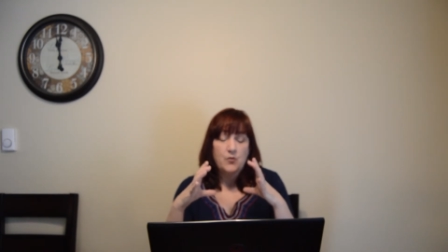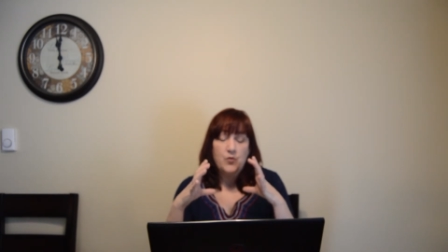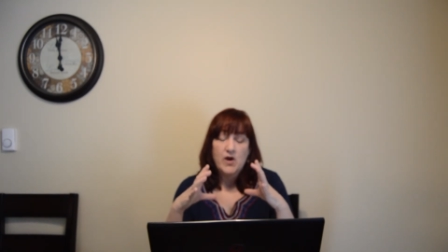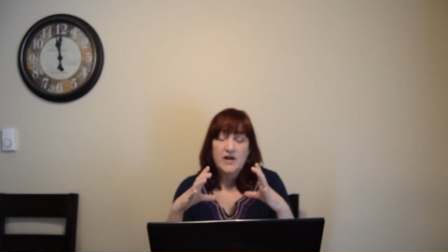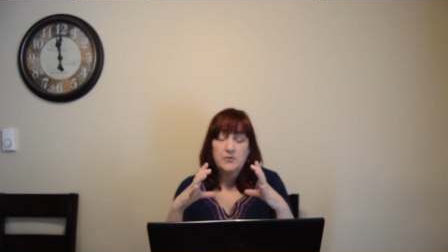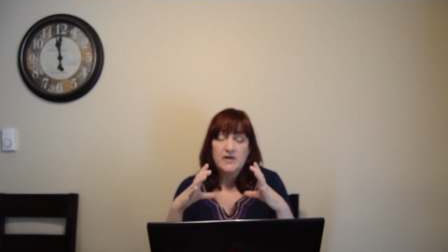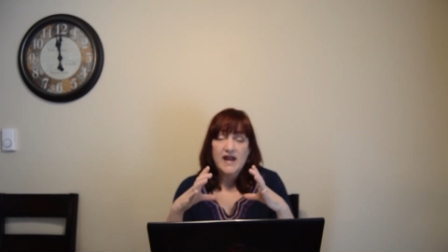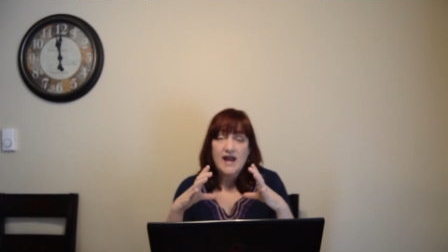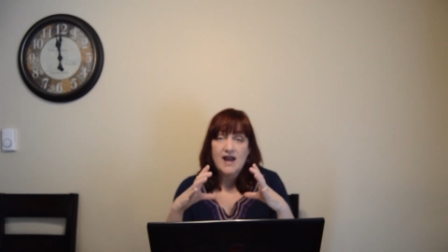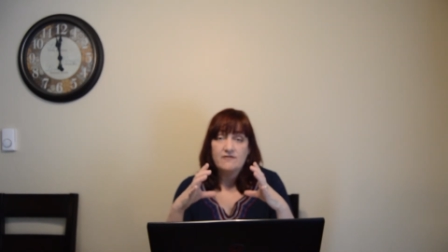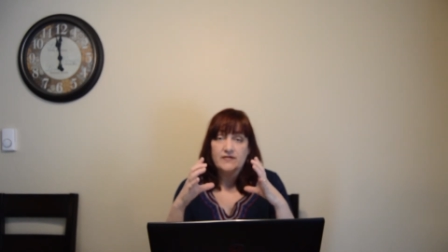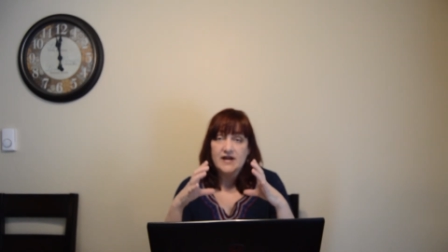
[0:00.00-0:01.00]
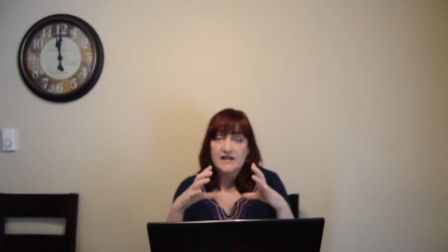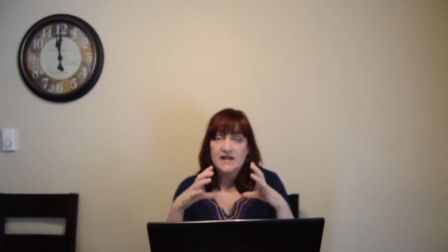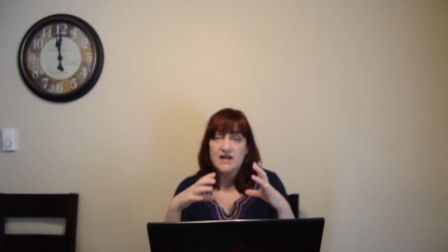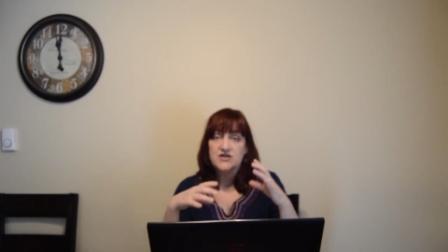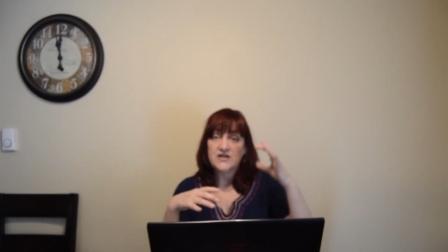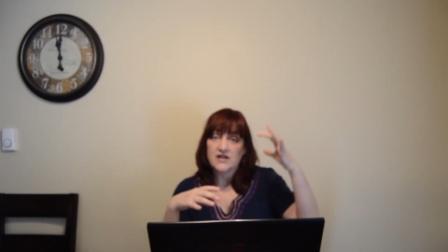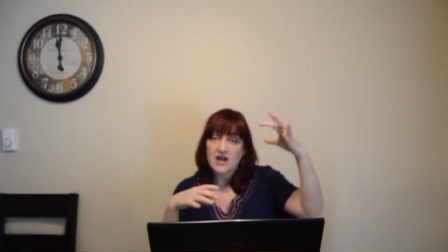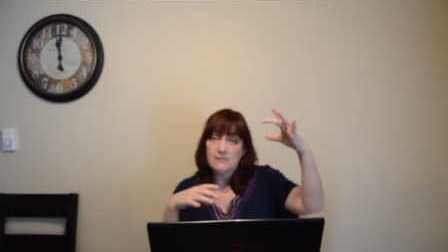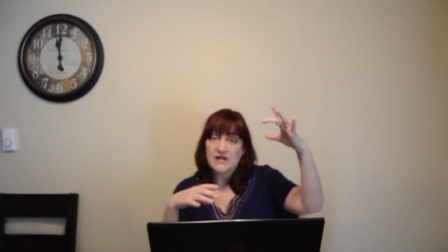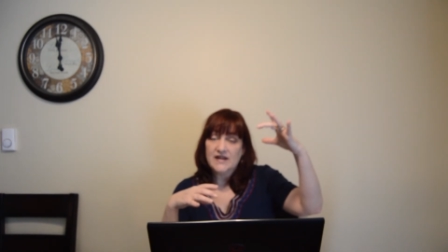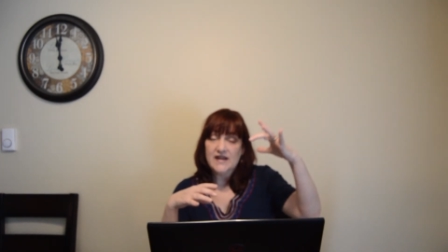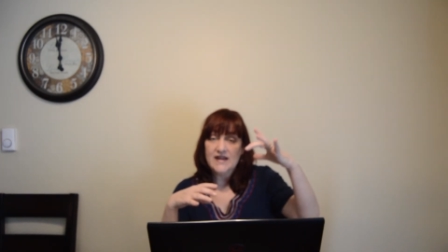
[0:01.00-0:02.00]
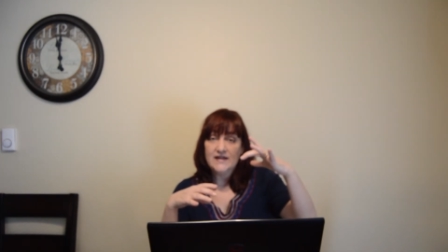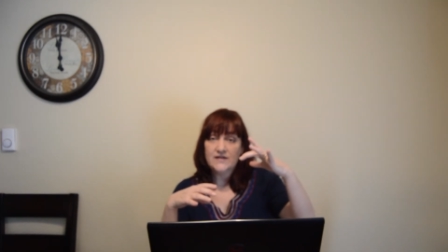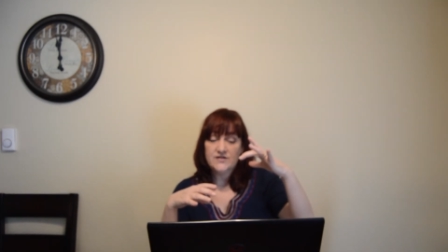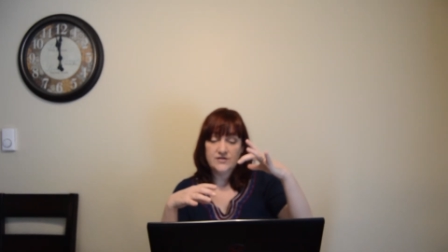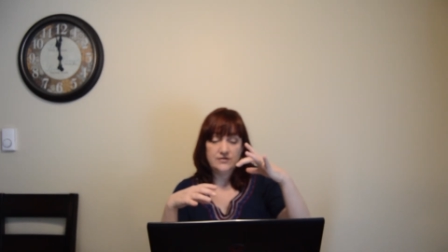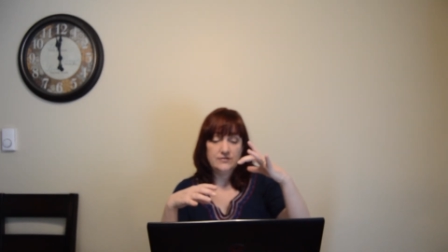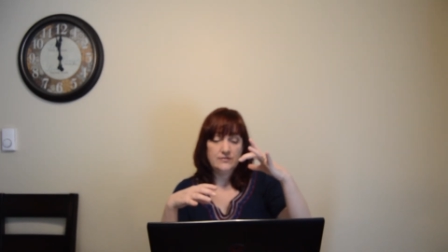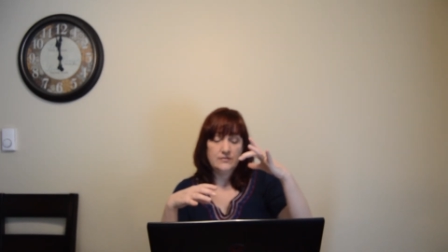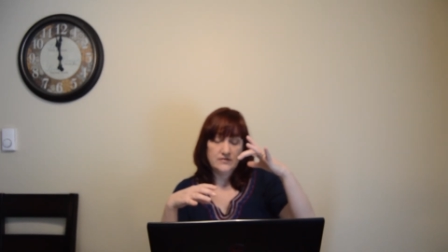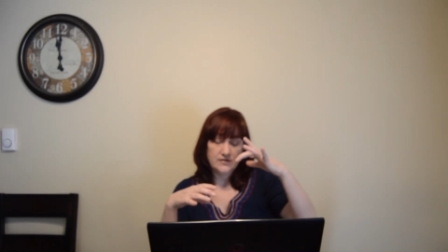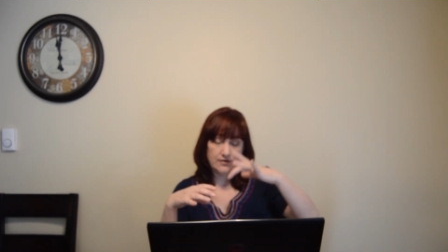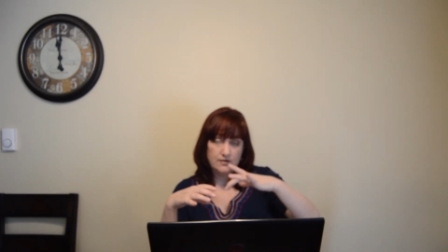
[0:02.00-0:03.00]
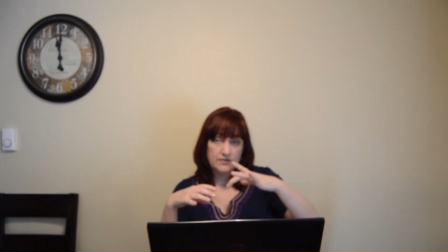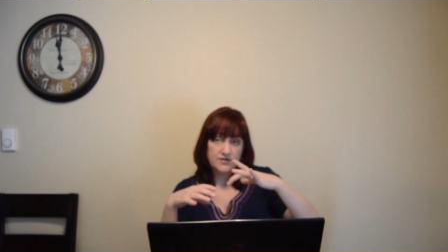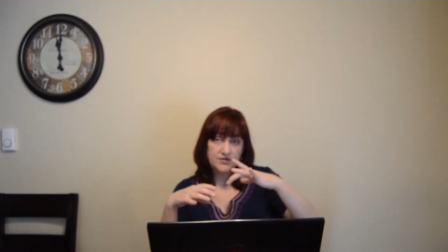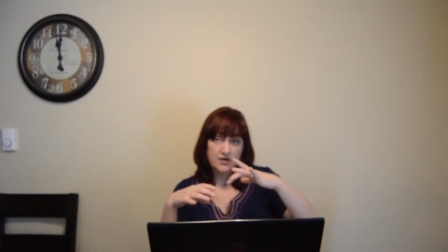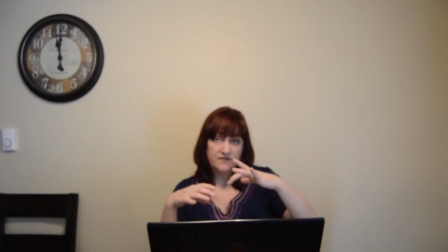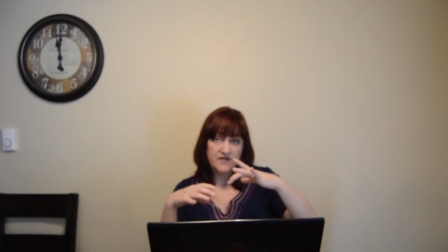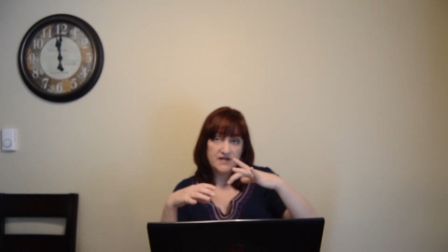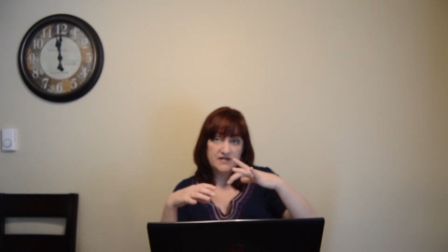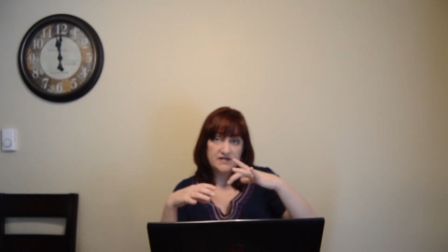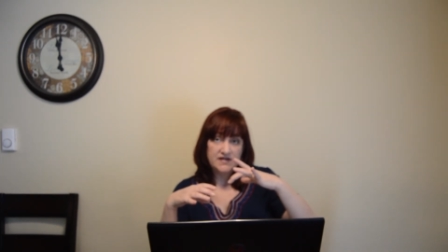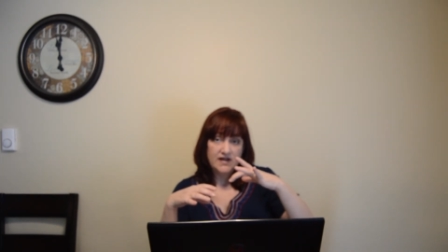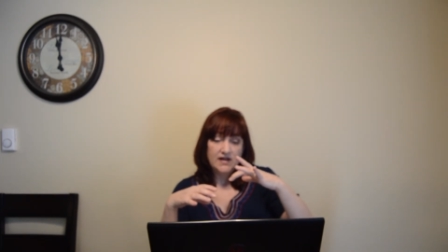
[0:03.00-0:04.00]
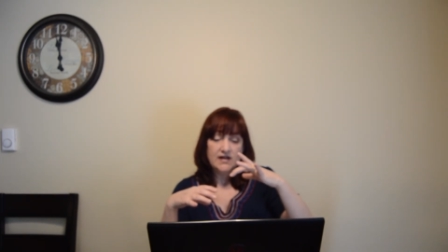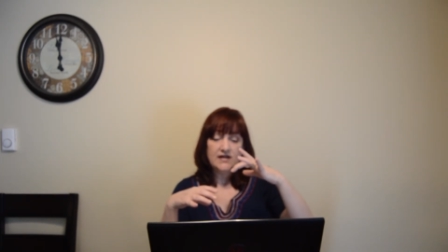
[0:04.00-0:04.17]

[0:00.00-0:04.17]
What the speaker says: when we have radiation coming into the Earth's surface,